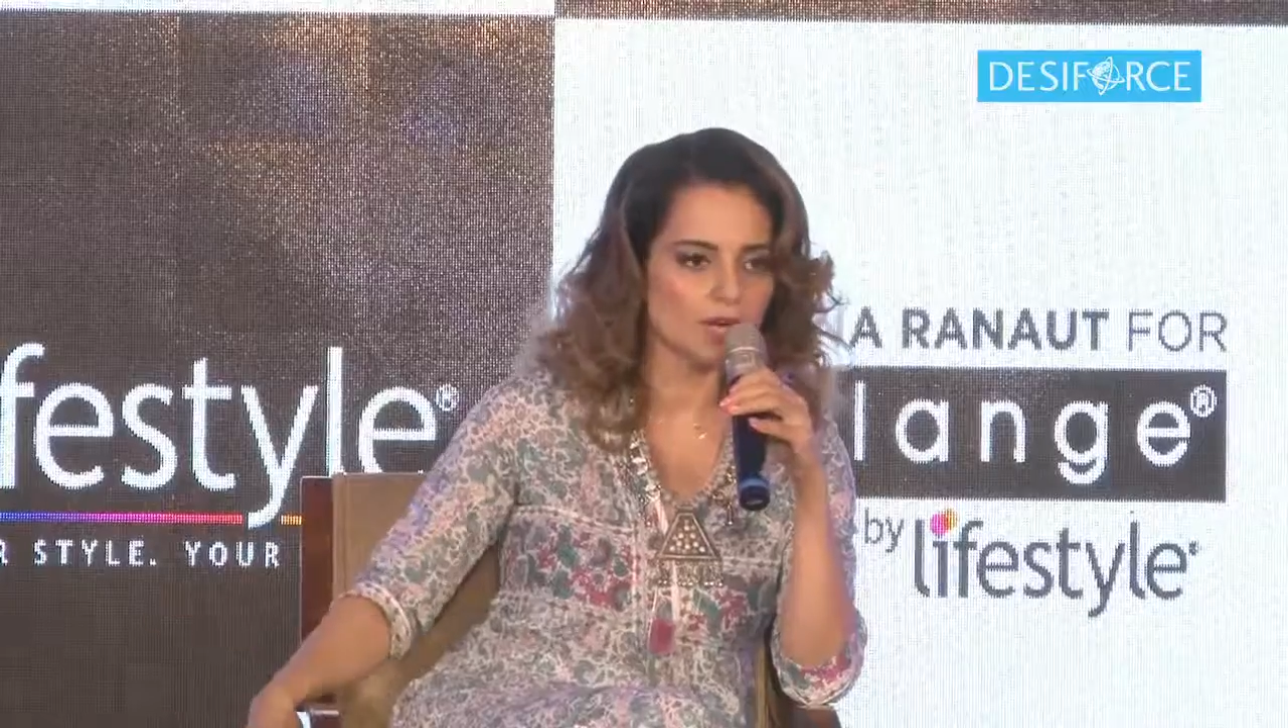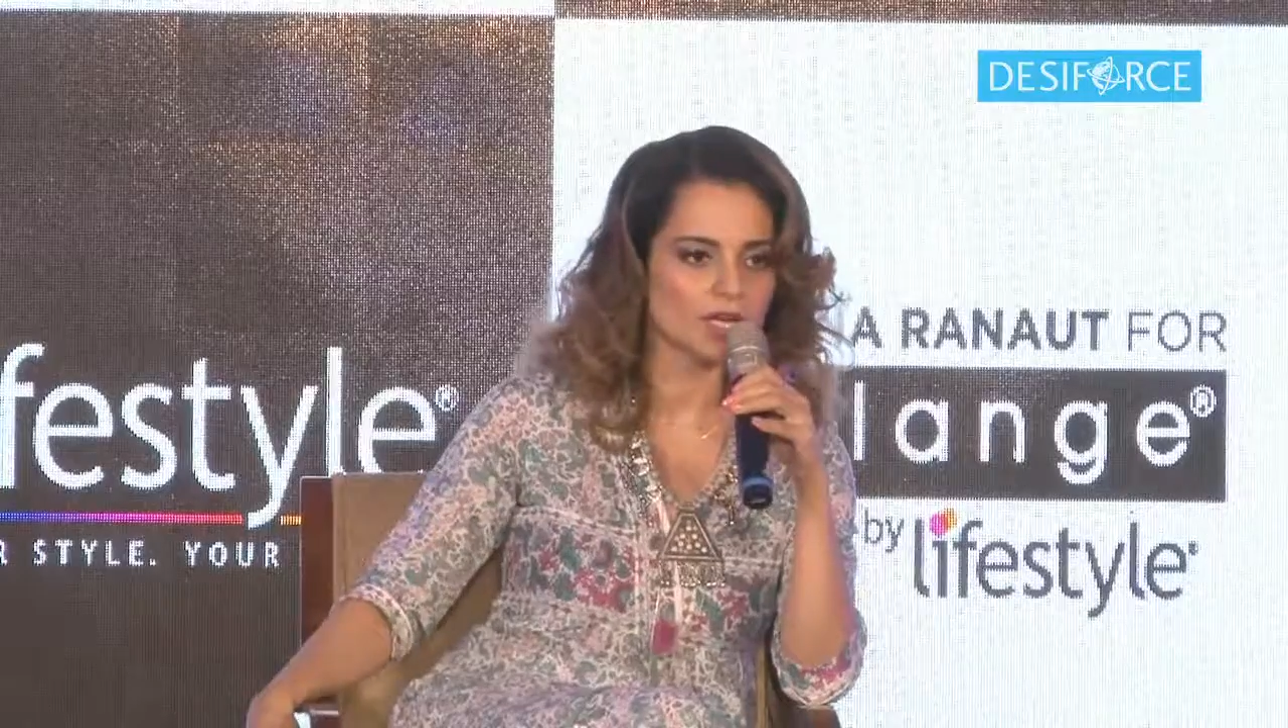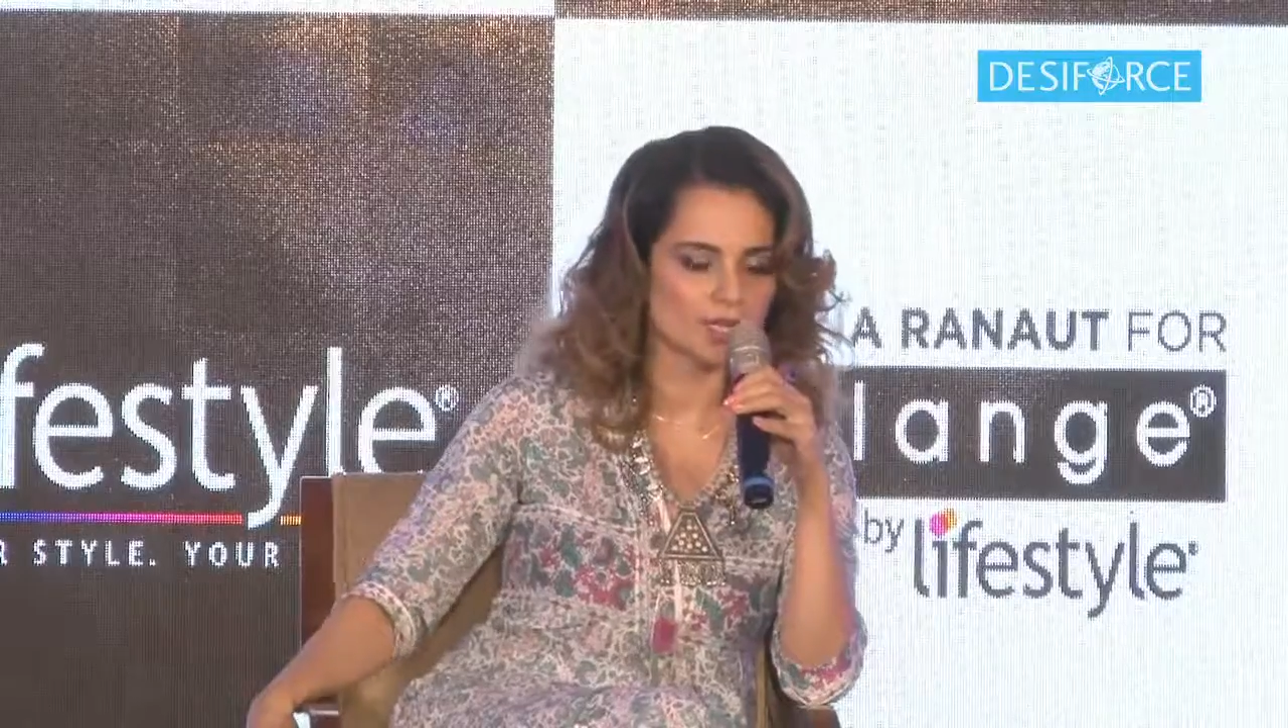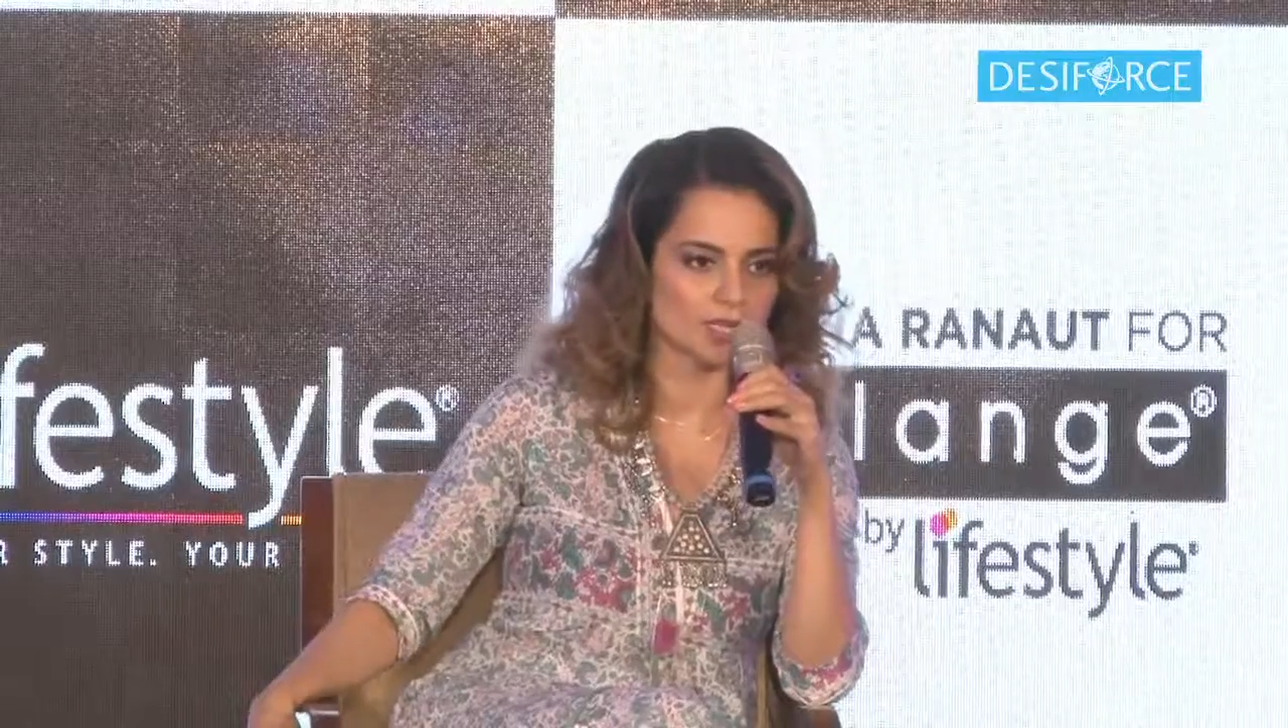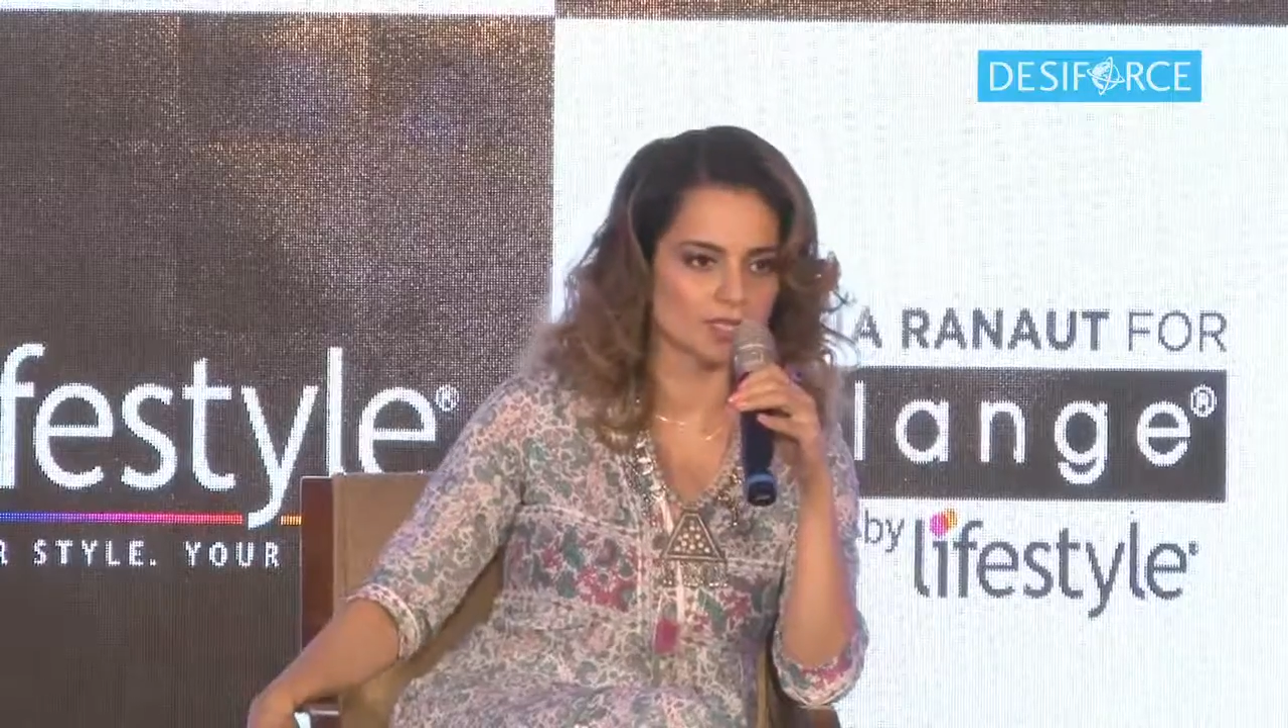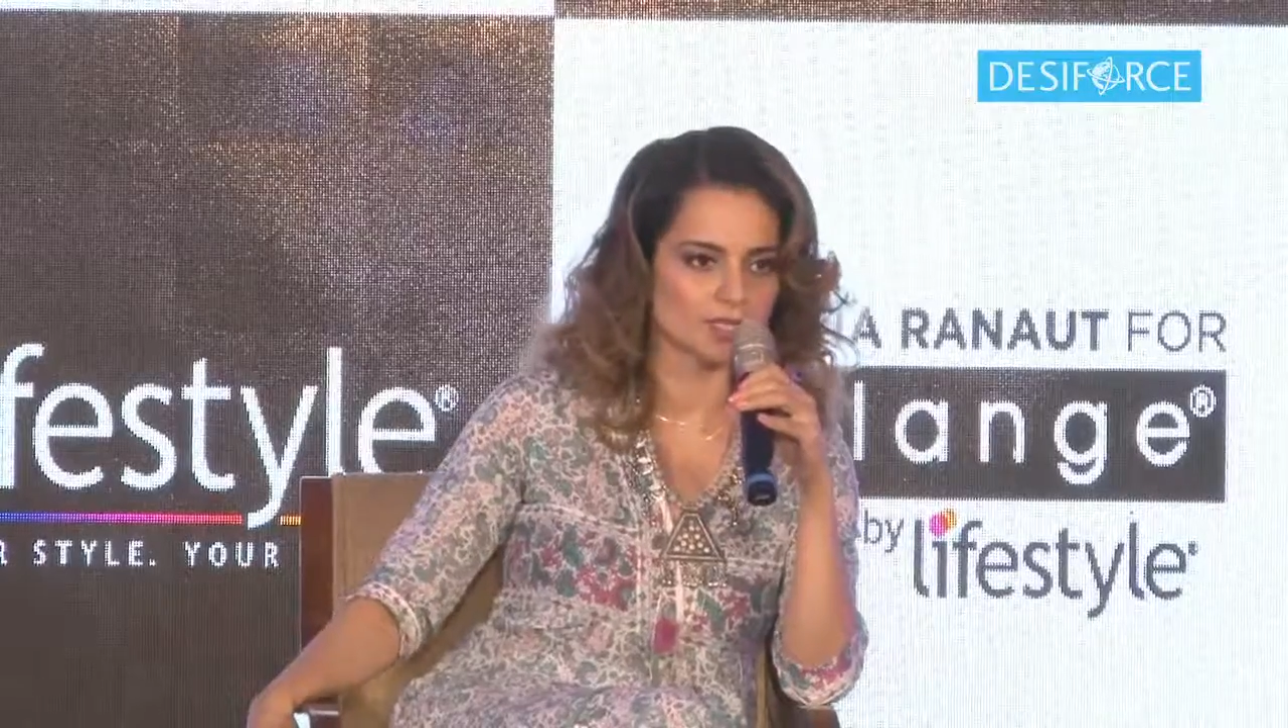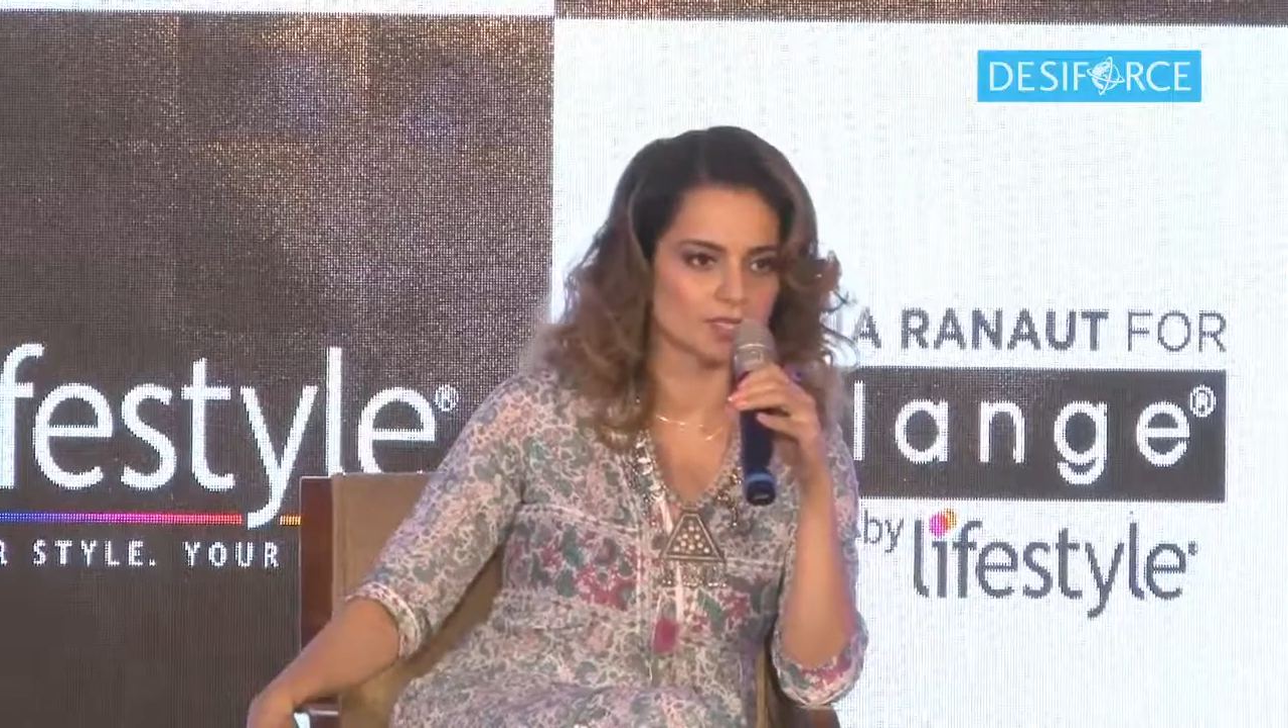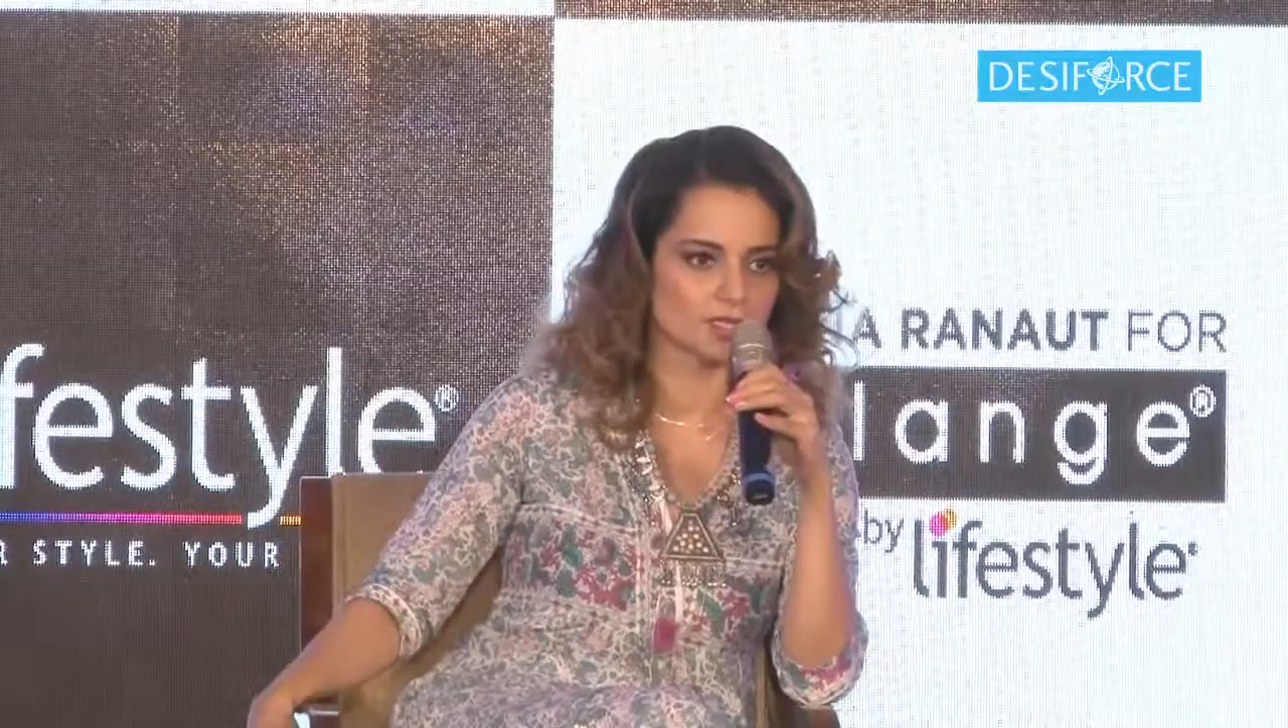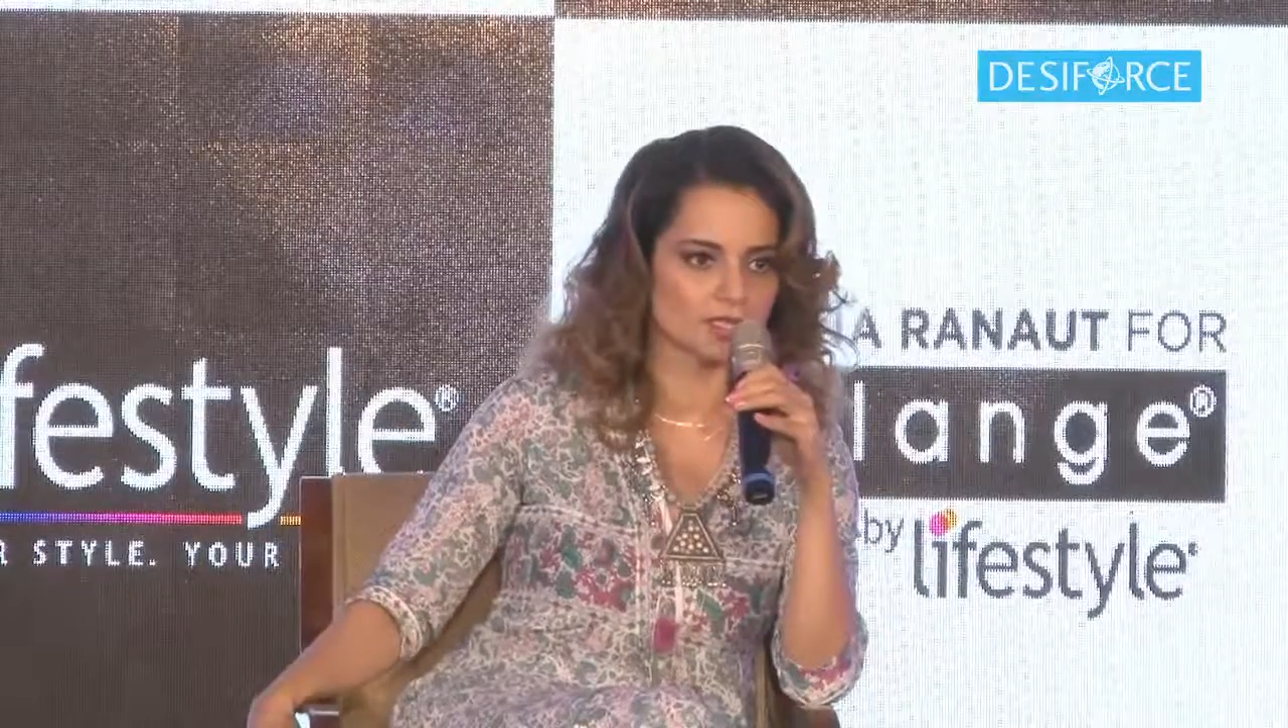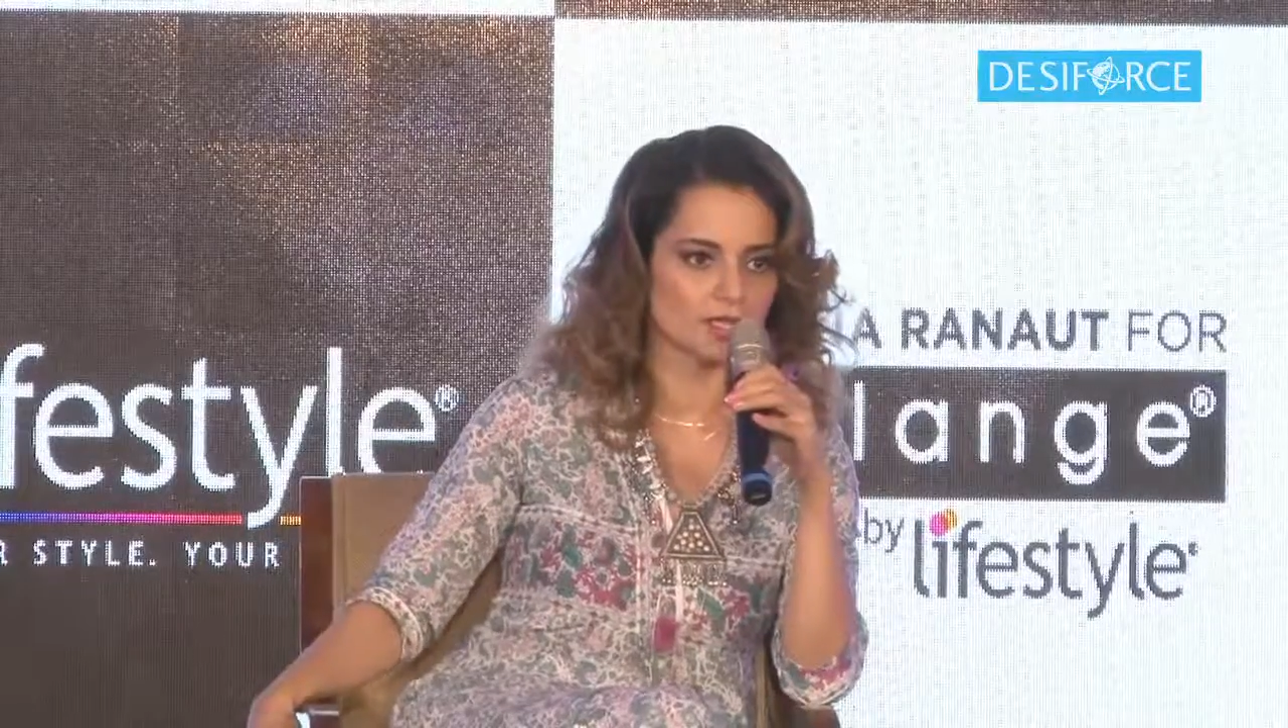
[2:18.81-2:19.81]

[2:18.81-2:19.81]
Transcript: working at it.